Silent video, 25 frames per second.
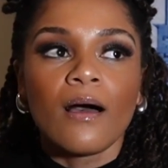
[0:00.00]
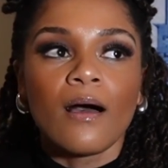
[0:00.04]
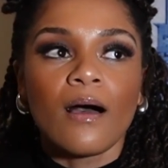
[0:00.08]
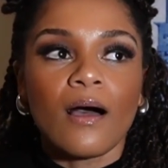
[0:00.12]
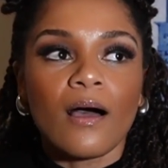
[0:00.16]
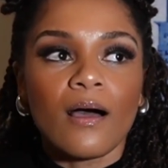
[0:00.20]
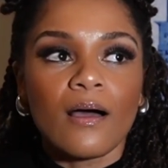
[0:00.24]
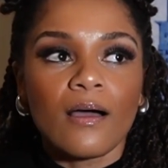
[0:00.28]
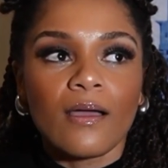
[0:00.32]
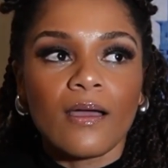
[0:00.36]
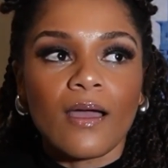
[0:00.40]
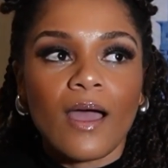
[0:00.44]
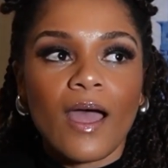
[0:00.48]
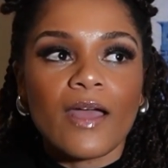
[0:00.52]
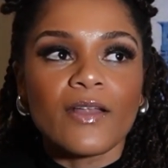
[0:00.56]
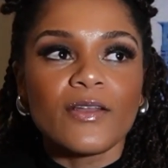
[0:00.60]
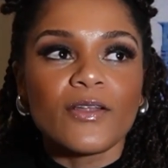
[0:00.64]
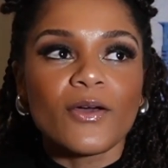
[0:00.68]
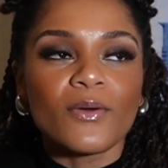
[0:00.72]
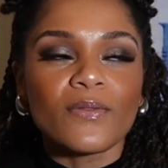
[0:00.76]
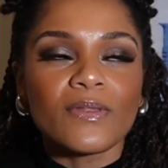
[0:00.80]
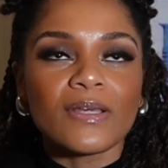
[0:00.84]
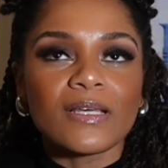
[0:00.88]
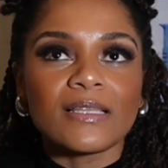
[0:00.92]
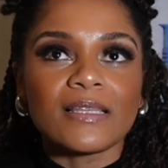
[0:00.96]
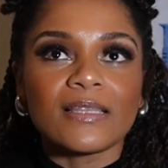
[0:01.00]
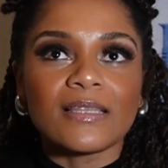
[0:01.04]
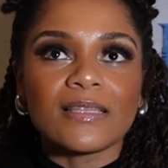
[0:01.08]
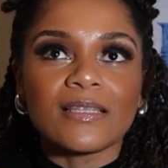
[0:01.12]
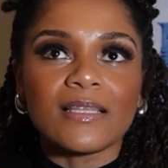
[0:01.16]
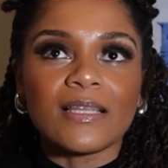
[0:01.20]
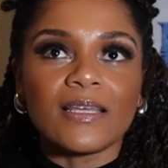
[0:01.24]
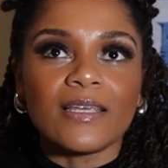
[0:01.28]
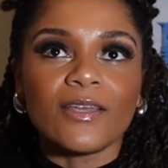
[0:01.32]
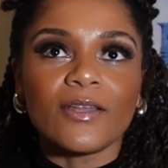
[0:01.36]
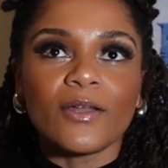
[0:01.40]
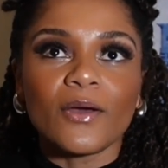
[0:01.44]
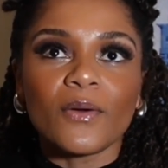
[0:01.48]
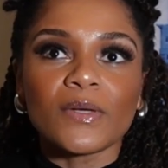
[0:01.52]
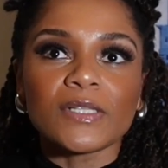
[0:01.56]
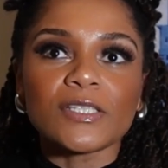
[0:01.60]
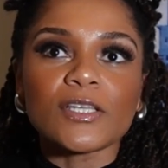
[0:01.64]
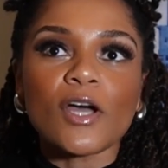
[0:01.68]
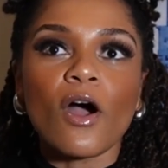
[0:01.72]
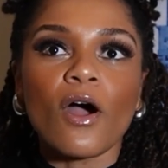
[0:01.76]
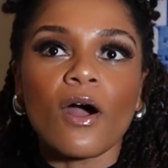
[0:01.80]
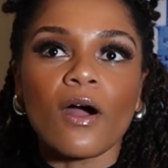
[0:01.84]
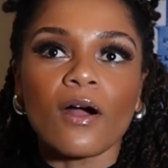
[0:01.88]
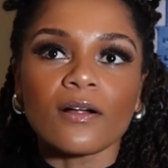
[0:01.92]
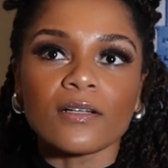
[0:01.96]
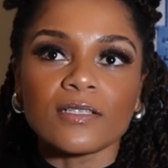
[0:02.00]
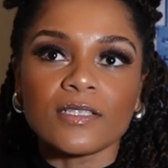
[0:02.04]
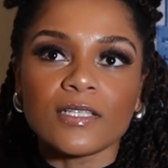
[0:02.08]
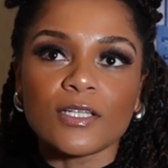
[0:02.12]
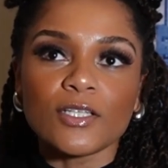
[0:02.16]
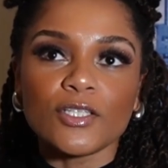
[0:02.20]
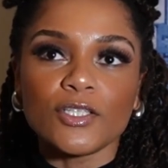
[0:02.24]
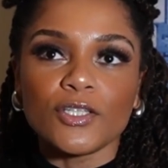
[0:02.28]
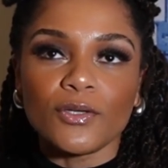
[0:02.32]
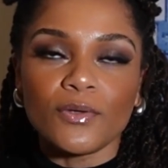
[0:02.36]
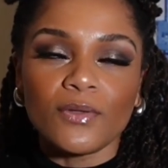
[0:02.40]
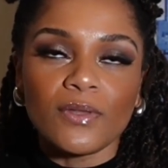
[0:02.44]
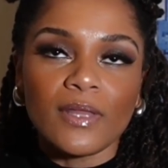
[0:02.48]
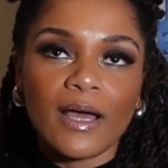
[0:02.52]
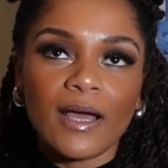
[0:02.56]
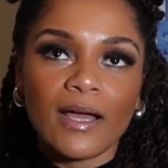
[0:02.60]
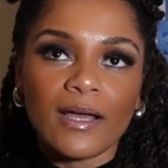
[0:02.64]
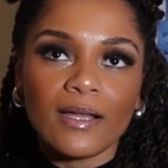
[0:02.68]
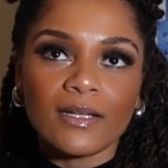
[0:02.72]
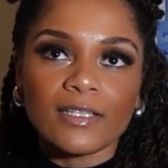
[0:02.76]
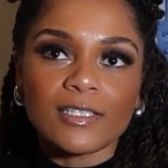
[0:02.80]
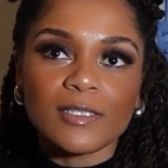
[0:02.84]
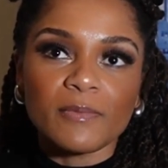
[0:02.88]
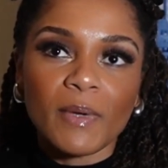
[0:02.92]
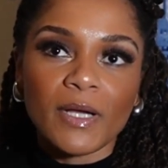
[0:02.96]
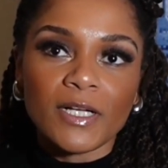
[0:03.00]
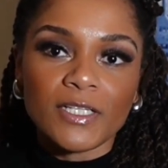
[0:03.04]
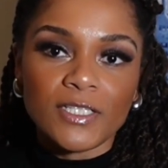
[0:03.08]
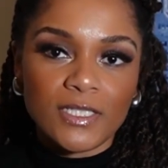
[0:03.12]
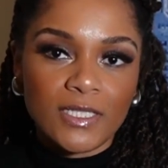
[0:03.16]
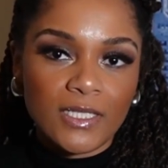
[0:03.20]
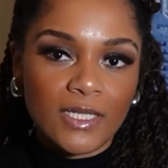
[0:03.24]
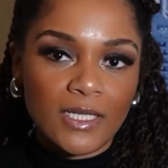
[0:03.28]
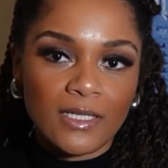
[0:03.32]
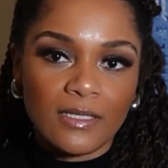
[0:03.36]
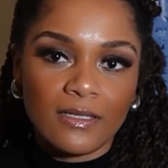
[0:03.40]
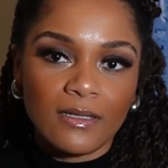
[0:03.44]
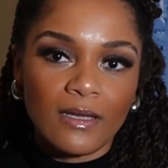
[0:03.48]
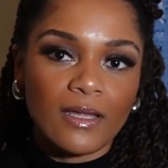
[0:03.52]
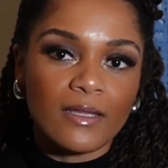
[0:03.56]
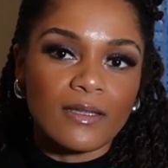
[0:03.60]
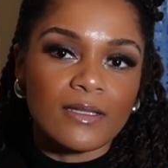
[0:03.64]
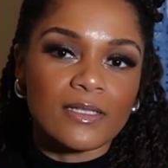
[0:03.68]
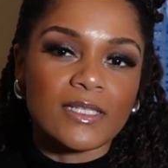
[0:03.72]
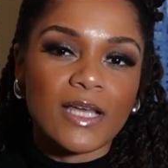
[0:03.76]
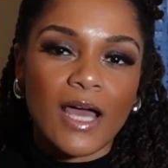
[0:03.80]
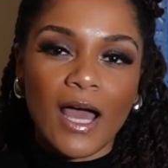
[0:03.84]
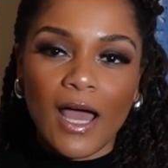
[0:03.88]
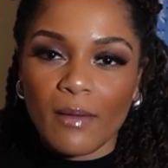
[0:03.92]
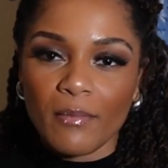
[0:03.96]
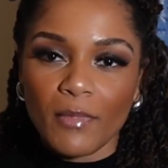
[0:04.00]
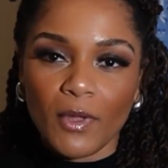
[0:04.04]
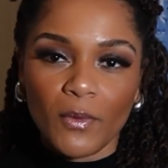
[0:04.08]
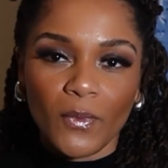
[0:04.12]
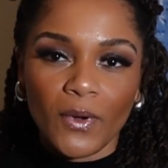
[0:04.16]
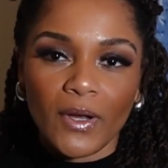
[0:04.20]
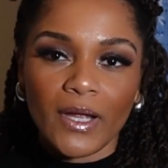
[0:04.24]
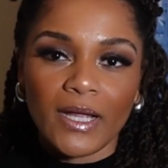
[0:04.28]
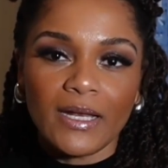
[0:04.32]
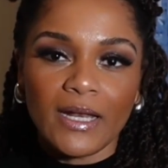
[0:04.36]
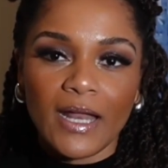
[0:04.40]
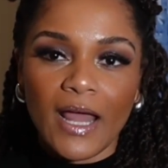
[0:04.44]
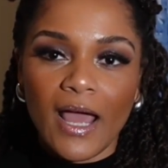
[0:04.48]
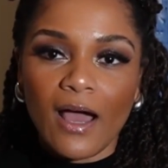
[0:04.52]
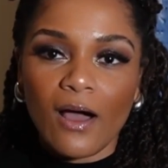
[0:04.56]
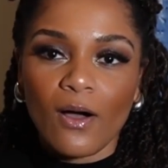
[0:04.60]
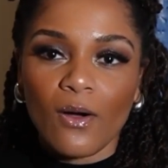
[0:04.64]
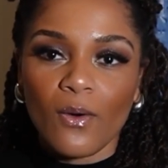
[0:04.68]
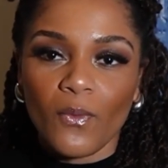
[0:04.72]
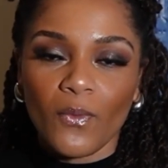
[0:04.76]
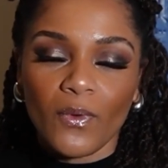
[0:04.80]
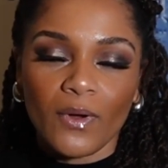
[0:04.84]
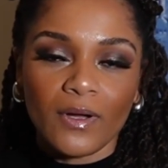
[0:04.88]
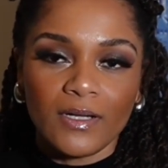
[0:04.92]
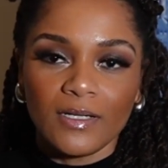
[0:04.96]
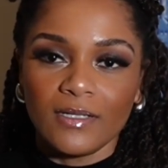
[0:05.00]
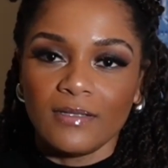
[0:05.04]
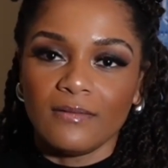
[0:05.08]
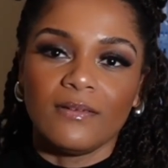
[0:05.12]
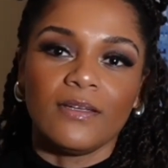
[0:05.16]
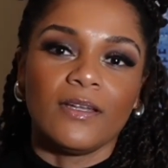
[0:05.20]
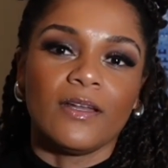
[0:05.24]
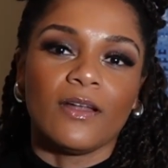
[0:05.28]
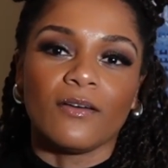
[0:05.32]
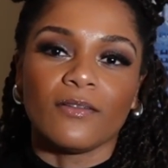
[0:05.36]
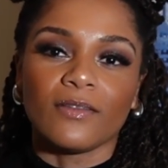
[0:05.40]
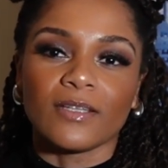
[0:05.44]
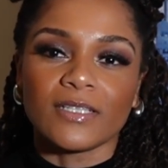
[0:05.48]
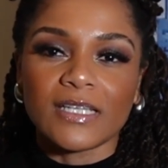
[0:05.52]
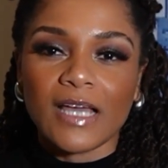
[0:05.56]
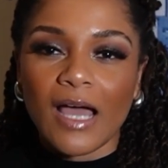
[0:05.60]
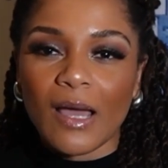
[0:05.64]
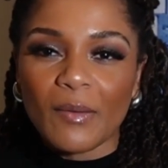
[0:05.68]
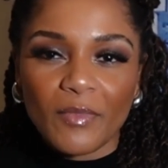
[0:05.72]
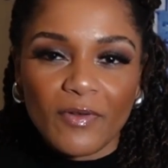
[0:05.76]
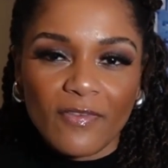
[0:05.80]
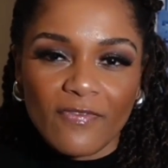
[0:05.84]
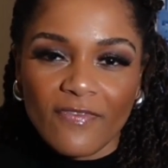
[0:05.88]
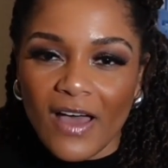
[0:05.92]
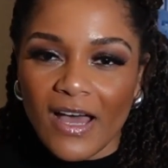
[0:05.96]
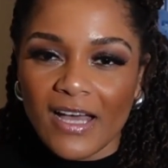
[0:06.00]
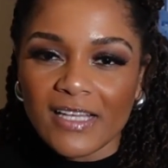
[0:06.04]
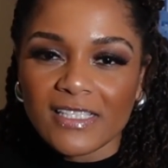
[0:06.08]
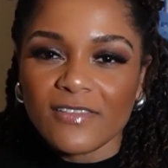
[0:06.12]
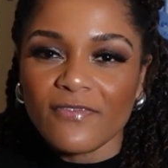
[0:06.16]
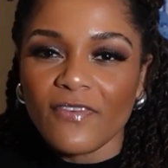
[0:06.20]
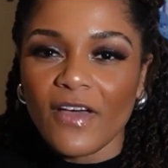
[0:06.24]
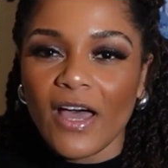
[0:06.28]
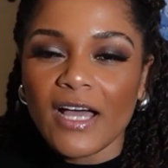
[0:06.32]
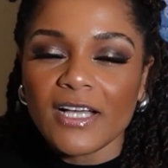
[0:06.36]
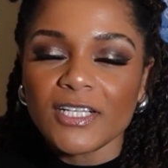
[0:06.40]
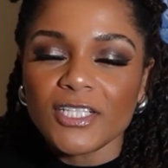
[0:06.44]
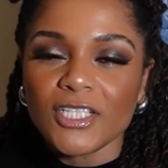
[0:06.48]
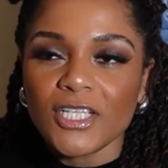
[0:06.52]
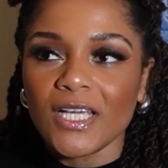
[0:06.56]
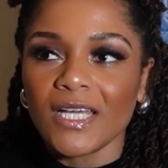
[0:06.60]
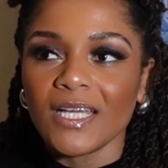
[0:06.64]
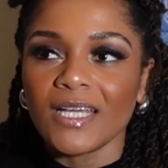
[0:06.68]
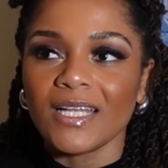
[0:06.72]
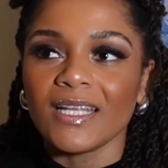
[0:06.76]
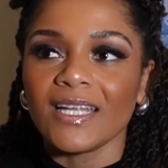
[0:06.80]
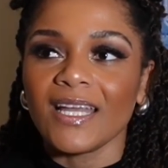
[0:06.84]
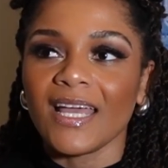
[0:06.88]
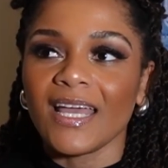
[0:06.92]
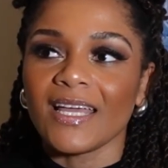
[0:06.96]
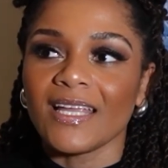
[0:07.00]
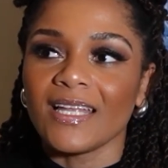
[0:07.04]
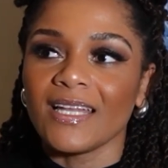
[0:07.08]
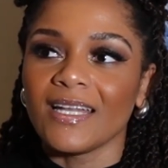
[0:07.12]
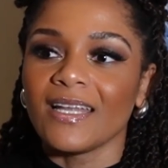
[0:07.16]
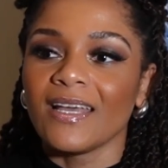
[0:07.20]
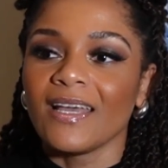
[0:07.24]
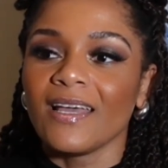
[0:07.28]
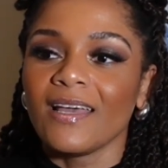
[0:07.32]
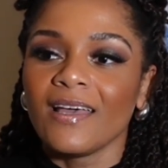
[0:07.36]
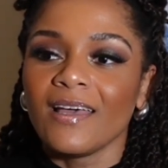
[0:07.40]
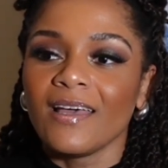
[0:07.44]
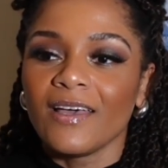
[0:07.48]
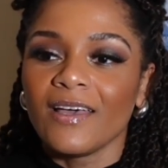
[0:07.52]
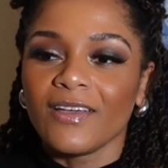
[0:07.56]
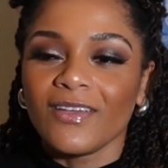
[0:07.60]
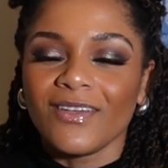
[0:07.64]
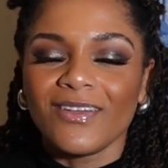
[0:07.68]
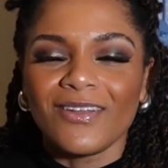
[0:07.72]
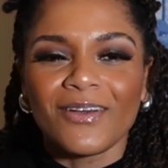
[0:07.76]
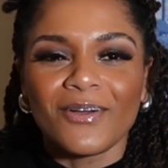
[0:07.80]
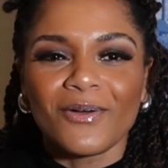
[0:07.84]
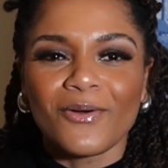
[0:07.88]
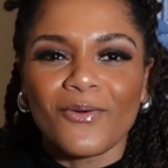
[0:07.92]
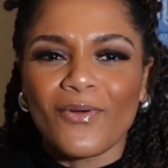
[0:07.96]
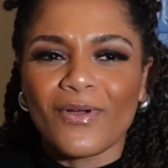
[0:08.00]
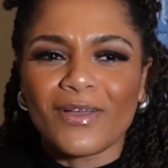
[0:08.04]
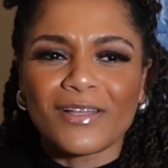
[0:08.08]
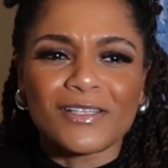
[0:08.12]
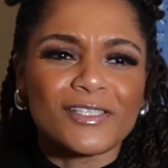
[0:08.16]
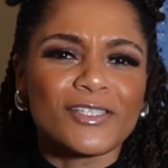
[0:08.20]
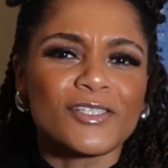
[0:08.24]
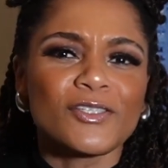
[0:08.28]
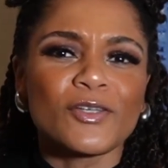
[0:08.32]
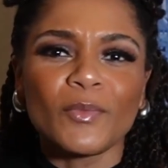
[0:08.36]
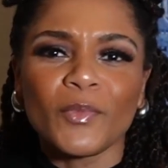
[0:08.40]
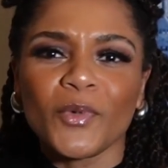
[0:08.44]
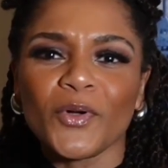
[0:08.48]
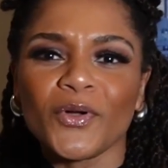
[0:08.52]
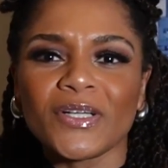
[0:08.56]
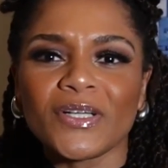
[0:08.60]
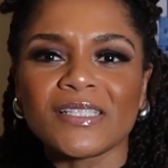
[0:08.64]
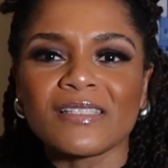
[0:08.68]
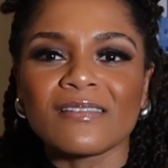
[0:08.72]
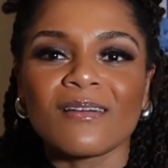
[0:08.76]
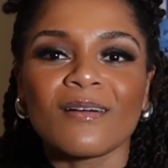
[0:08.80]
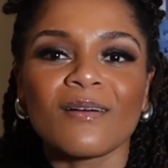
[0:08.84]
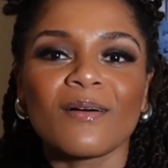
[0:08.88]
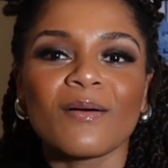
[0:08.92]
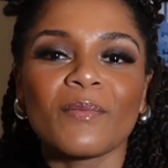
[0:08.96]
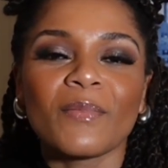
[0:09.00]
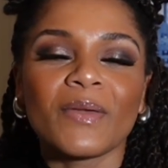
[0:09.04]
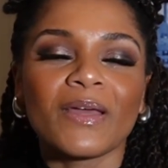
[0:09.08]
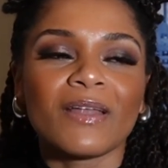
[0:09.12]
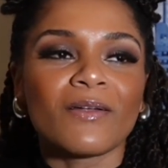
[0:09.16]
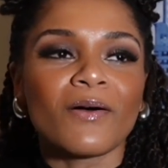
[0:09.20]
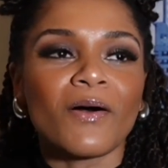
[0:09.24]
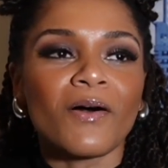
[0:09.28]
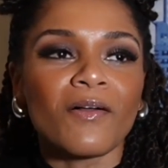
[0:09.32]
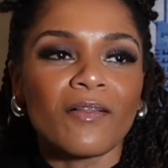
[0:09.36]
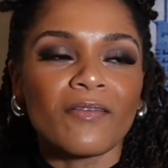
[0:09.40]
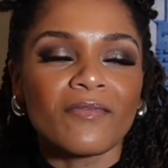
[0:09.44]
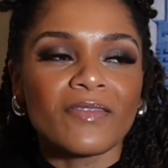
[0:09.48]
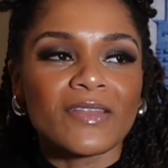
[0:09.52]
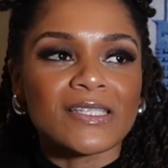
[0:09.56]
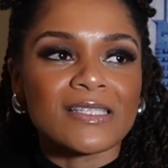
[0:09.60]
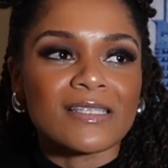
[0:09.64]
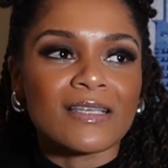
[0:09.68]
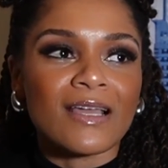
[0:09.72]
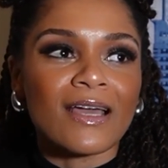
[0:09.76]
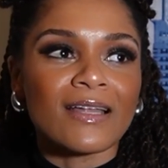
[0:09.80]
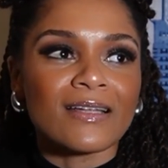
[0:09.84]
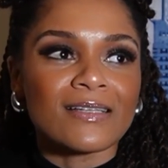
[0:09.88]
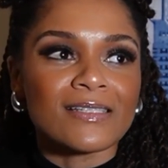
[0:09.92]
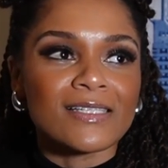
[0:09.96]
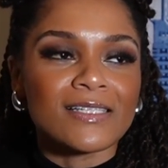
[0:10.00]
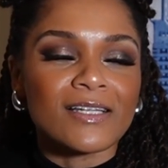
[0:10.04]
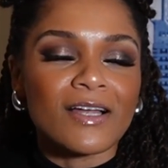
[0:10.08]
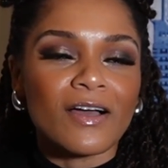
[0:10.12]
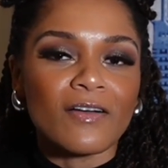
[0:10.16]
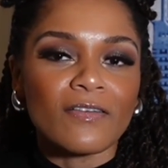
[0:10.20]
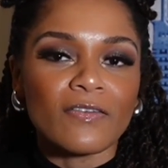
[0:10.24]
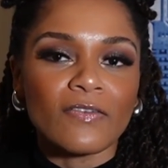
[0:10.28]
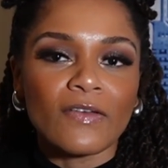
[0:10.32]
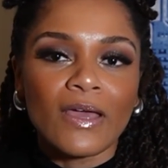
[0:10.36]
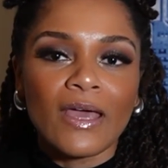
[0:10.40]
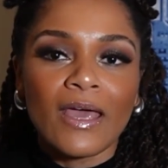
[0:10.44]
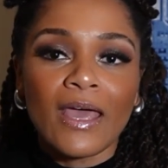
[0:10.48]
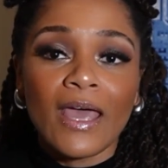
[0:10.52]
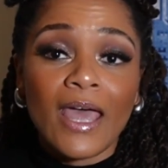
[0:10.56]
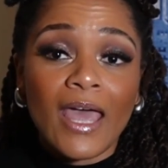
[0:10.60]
Uh, I know that you know, it's hard to do that, especially in the time that we're in now where, you know, the time of fast fashion and, you know, consumerism and all of this kind of stuff.